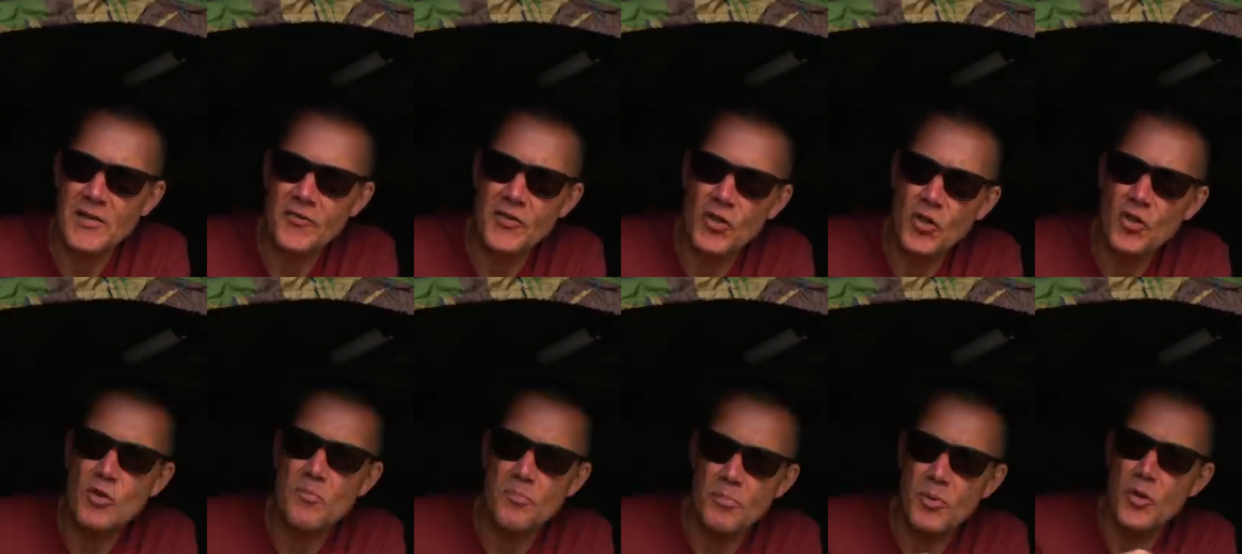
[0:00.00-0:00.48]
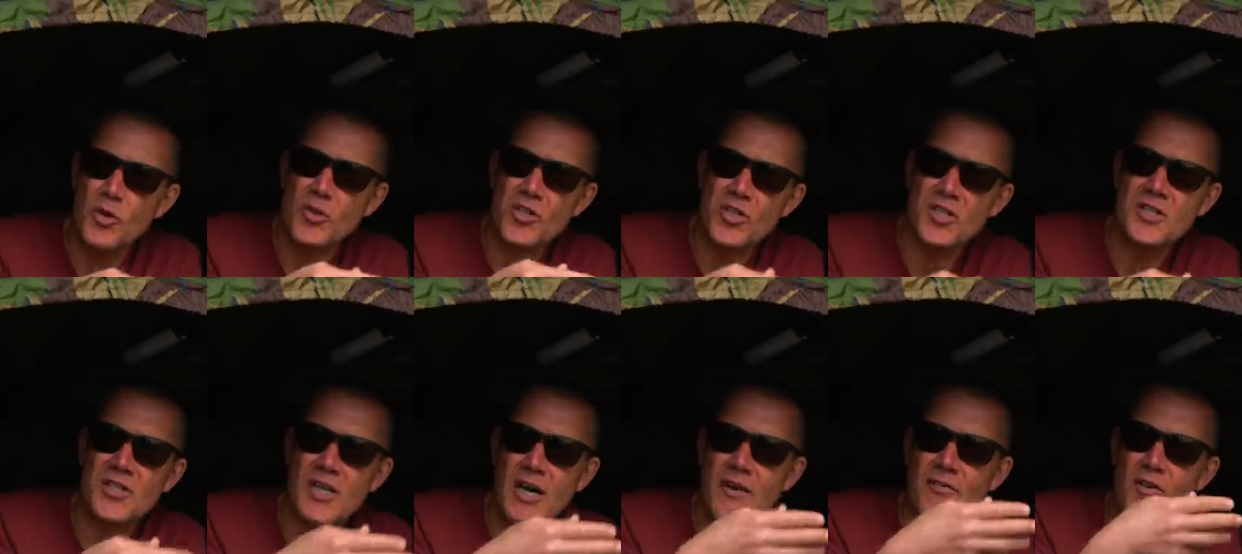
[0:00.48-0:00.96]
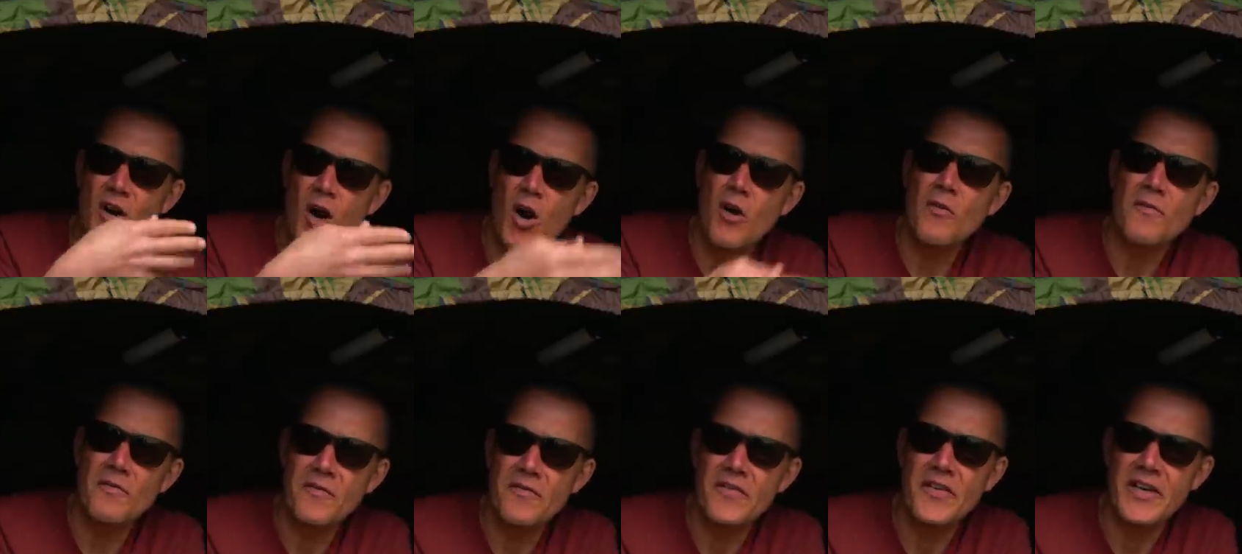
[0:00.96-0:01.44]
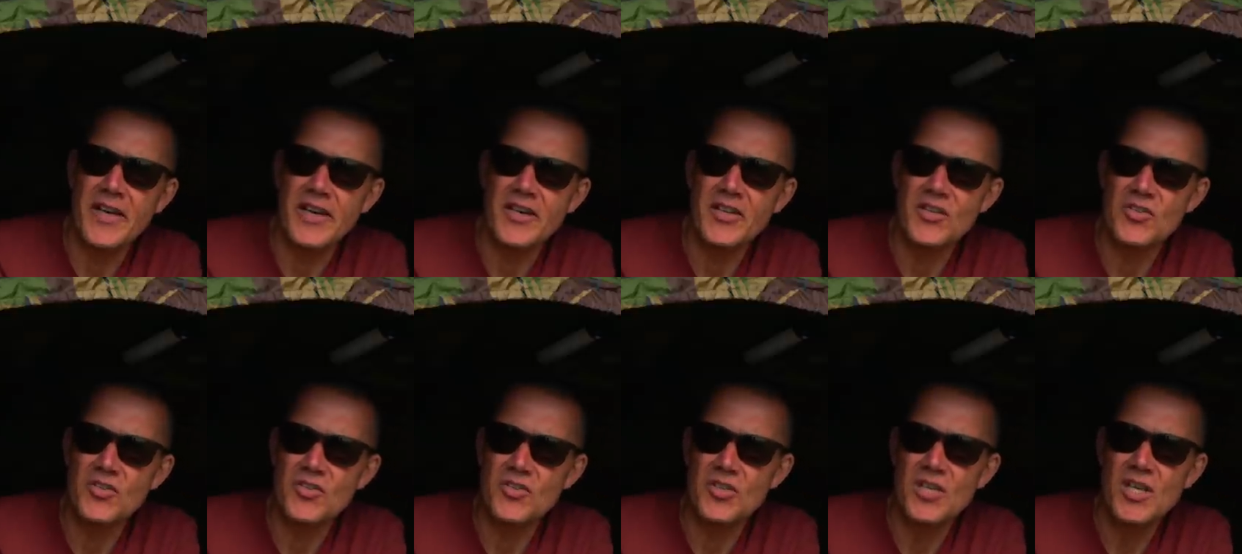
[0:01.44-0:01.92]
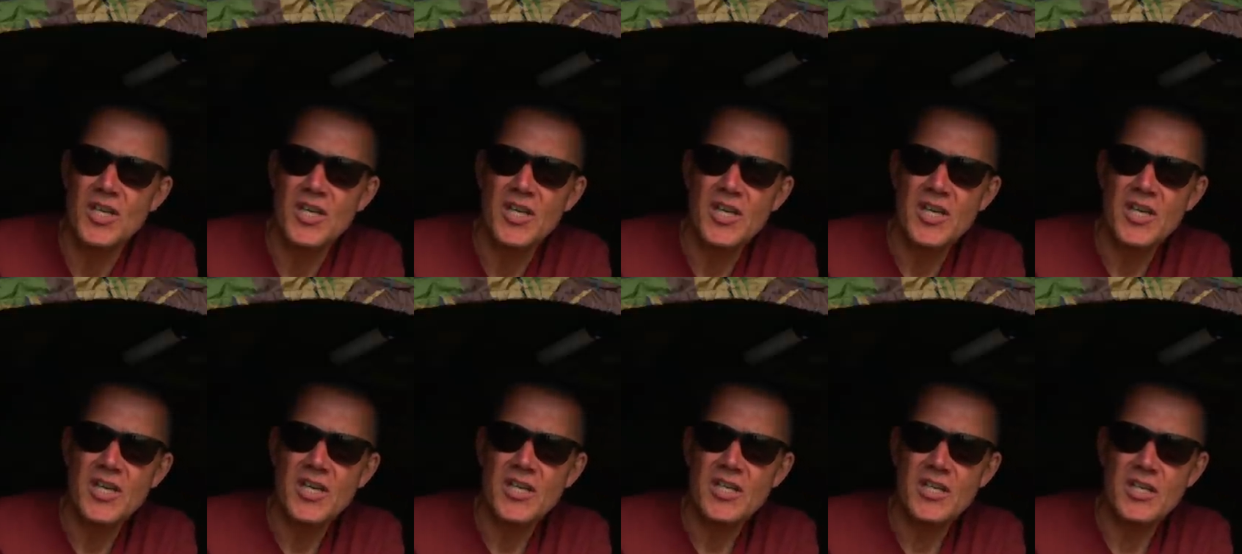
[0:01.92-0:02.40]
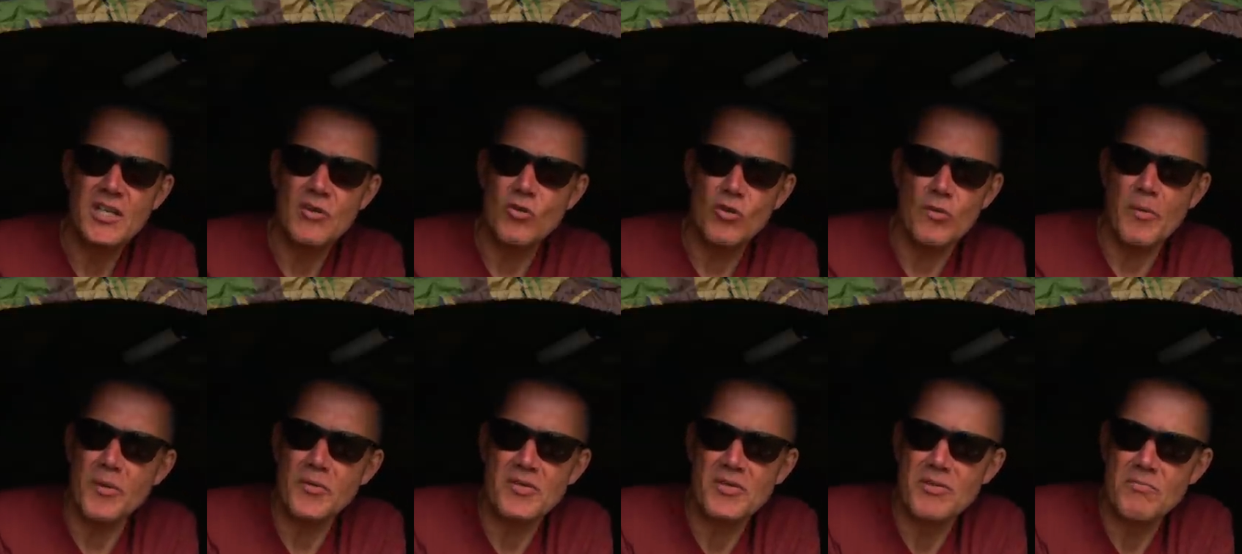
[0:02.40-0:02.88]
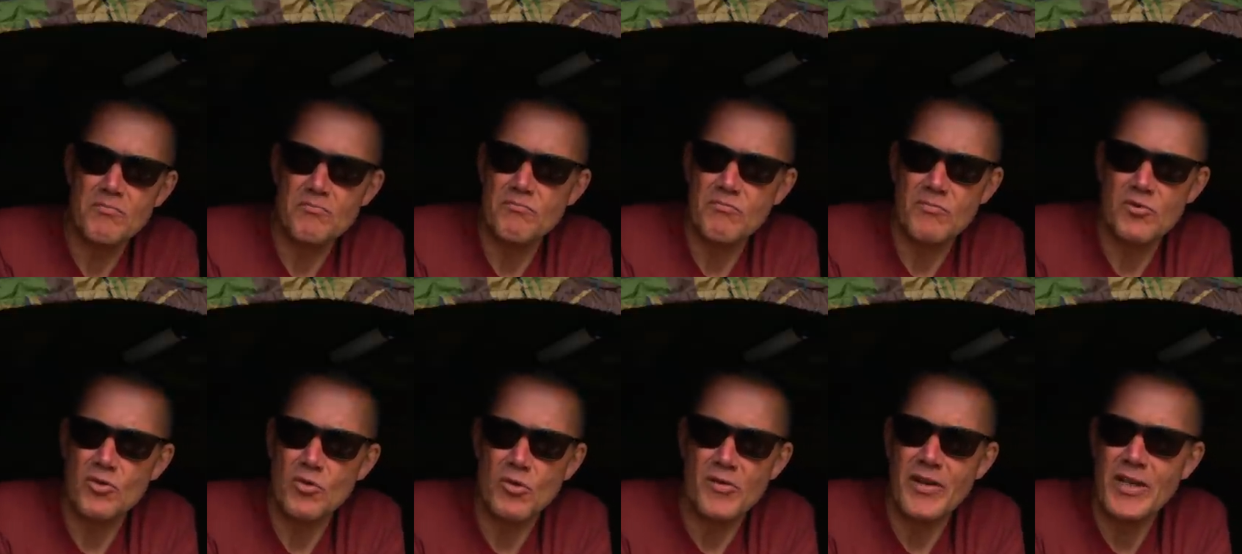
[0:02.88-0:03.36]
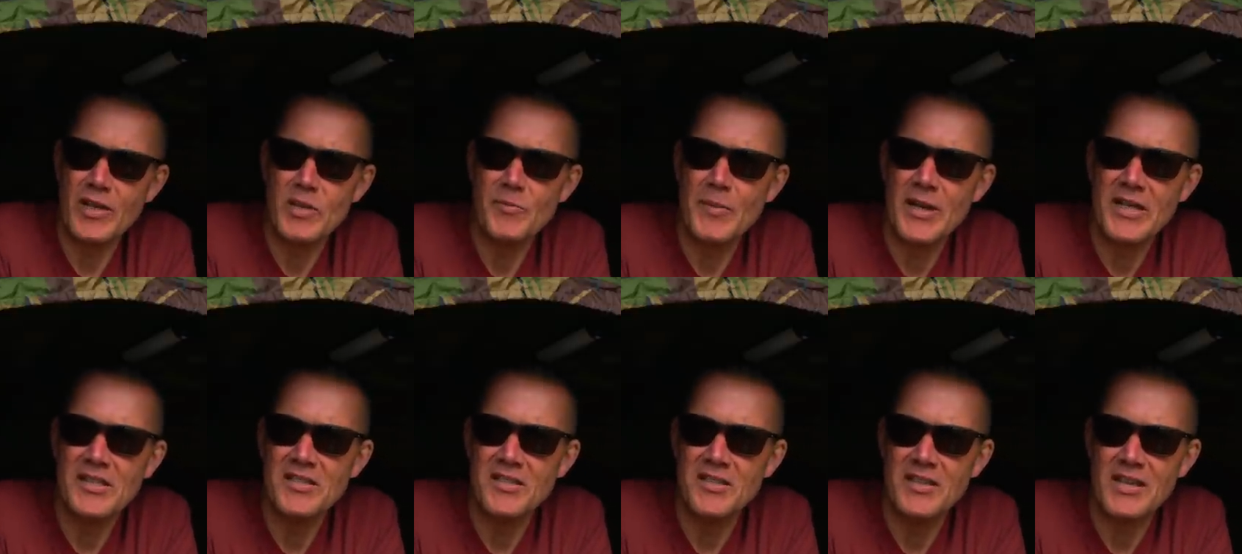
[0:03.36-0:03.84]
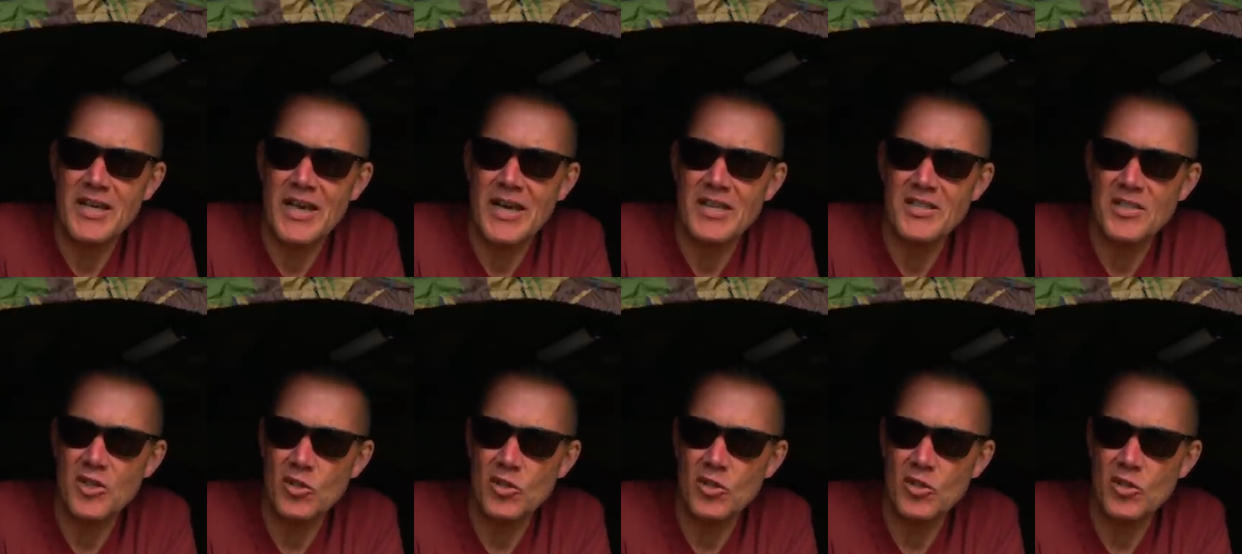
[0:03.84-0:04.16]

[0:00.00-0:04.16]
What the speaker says: If you can put yourself on fish, you're almost sort of expecting to catch.